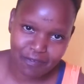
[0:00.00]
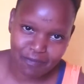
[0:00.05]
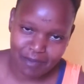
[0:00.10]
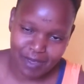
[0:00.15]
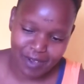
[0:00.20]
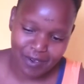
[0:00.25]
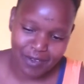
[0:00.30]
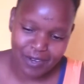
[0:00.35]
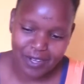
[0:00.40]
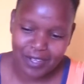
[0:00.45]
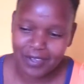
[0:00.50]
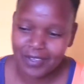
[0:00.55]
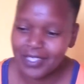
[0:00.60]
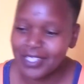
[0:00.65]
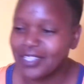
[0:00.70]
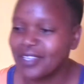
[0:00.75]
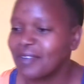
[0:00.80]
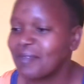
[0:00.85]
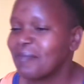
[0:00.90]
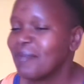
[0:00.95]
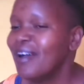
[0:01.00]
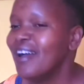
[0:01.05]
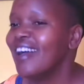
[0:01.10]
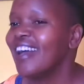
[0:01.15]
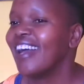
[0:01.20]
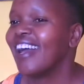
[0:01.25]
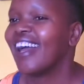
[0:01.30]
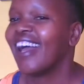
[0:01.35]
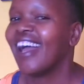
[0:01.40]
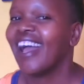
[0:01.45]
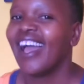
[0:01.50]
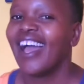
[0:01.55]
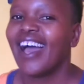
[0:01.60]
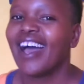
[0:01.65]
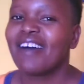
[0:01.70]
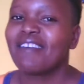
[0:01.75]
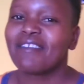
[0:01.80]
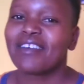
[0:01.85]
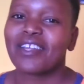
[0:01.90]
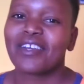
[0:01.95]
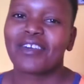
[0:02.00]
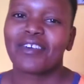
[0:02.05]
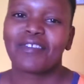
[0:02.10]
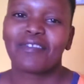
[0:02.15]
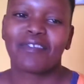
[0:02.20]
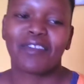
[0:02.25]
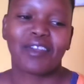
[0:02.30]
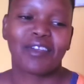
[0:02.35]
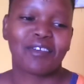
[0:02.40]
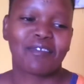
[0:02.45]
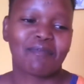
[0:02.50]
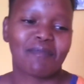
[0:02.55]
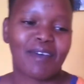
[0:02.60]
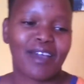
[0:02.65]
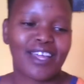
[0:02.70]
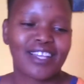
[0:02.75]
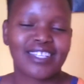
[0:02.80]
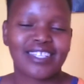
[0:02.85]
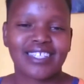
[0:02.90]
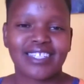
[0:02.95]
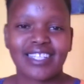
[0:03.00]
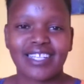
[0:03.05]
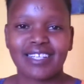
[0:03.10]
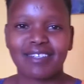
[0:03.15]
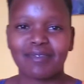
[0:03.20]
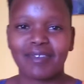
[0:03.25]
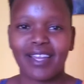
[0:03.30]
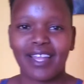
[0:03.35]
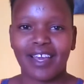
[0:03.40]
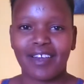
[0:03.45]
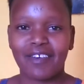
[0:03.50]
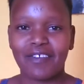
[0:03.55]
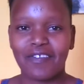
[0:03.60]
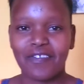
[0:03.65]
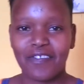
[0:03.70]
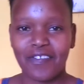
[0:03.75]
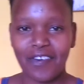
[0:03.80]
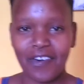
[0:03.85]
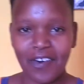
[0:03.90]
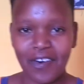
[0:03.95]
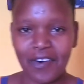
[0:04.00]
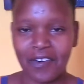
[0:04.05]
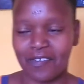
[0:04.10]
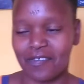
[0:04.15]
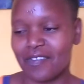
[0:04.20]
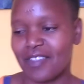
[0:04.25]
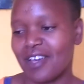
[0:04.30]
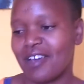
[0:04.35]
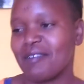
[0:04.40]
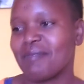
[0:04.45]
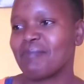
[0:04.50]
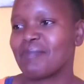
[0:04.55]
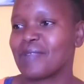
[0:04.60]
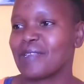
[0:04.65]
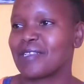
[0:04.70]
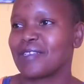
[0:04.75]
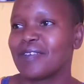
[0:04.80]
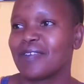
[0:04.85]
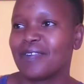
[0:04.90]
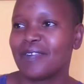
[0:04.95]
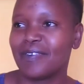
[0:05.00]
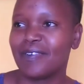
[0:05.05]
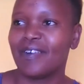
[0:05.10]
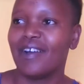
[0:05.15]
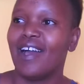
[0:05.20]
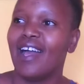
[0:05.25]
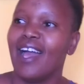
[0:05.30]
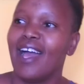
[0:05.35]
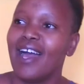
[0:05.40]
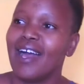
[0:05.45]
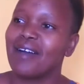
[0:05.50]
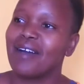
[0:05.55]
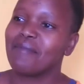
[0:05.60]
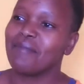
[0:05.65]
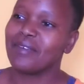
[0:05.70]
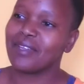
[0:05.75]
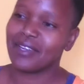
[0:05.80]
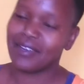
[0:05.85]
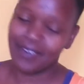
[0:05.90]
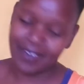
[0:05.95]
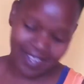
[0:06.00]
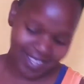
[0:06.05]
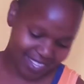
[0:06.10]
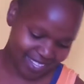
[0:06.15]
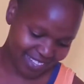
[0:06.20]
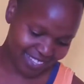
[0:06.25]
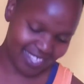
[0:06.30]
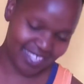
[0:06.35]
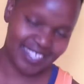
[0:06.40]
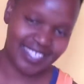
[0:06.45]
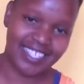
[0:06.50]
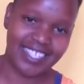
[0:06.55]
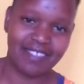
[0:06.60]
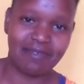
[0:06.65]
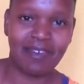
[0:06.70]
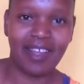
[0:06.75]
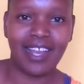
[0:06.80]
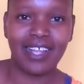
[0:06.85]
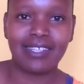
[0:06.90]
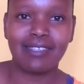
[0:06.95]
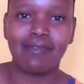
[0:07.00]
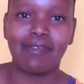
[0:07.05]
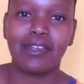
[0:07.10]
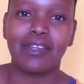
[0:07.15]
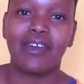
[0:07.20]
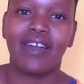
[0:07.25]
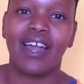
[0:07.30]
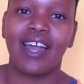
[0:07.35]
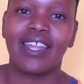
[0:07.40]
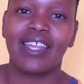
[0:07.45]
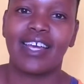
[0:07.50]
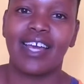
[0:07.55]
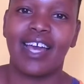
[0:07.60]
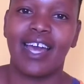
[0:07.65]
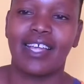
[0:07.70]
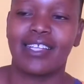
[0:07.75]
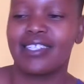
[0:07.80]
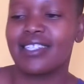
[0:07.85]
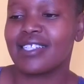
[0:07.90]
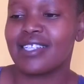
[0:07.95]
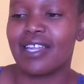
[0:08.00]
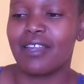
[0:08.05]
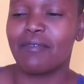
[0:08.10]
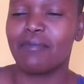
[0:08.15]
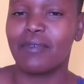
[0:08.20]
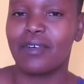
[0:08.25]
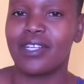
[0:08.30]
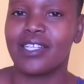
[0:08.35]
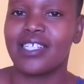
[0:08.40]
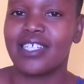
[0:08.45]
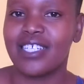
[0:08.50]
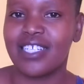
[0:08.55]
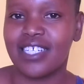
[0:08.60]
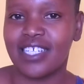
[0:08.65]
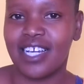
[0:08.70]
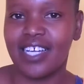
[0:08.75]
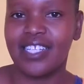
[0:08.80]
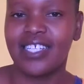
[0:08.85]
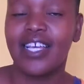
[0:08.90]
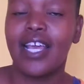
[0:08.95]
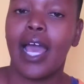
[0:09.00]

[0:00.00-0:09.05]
of being on YouTube. A very good friend of mine, she sent me like 4 of them, so I've been rocking this. In my last video I had just a normal t-shirt,